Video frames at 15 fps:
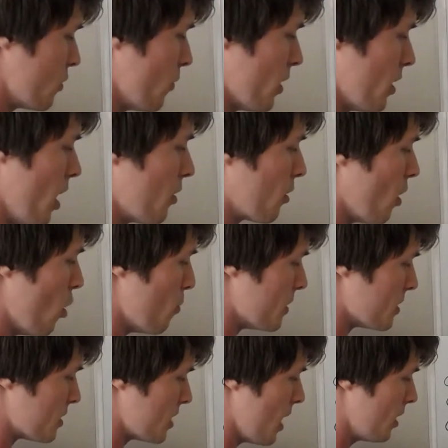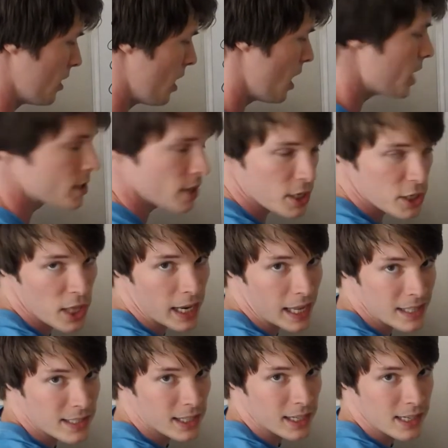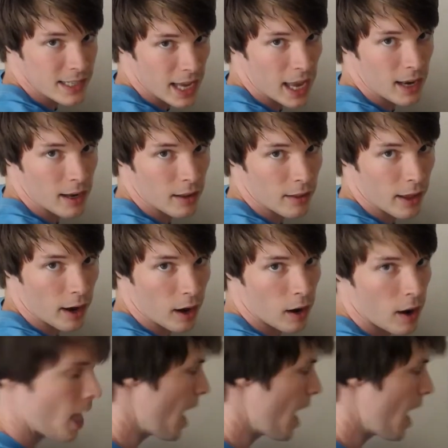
with another open set, such that it's contained in there,